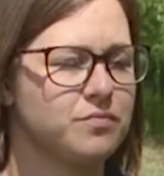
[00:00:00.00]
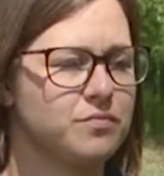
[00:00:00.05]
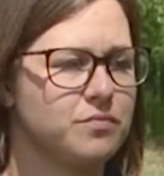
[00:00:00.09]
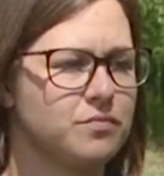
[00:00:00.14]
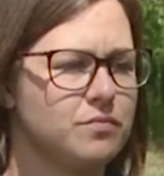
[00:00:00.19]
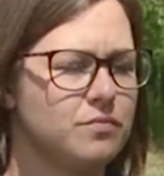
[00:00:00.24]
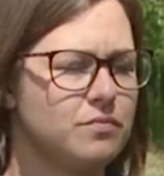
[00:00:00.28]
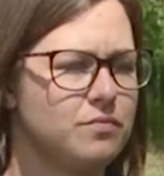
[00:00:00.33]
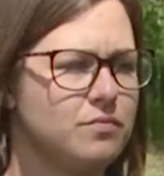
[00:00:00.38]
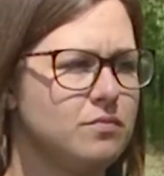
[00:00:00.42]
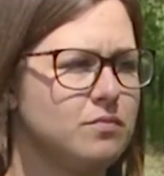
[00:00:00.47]

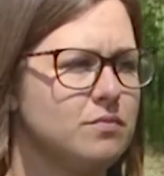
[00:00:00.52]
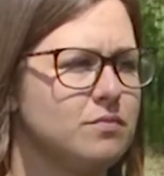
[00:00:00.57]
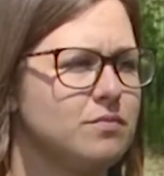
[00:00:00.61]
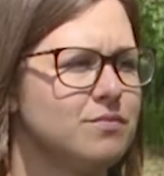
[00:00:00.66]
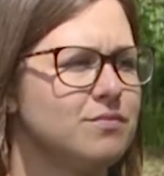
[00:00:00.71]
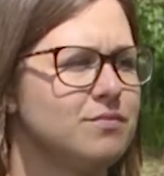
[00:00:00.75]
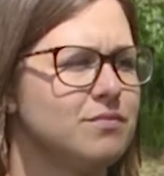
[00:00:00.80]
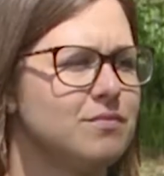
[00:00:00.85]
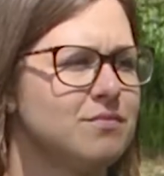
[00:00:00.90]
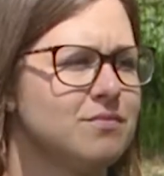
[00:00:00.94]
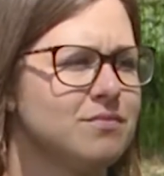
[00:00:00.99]

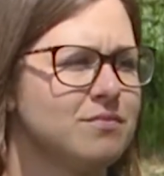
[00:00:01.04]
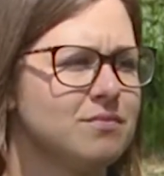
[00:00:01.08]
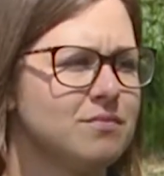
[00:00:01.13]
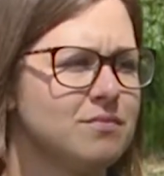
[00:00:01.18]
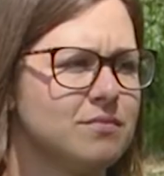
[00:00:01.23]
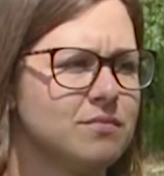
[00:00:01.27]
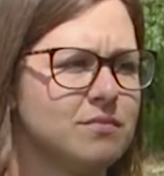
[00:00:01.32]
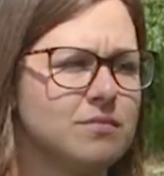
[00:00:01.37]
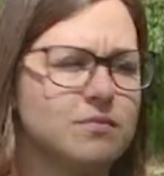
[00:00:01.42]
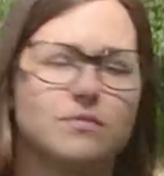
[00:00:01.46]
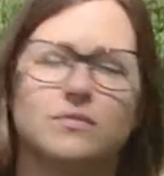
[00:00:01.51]

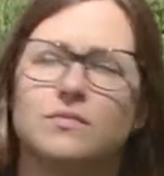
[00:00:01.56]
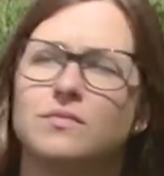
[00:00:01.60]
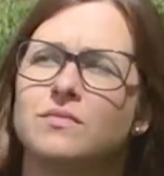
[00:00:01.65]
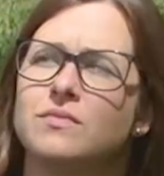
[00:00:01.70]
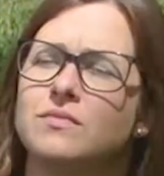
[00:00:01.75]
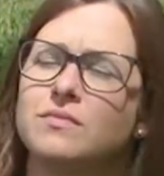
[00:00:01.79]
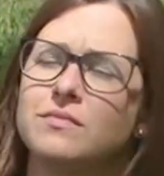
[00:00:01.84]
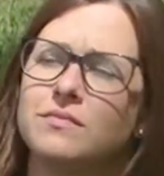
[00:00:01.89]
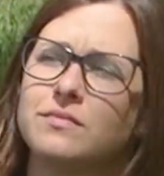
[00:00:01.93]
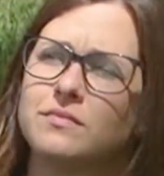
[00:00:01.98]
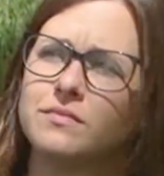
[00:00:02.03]

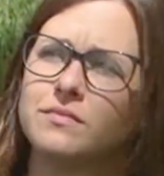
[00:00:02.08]
No words are spoken by the person on screen.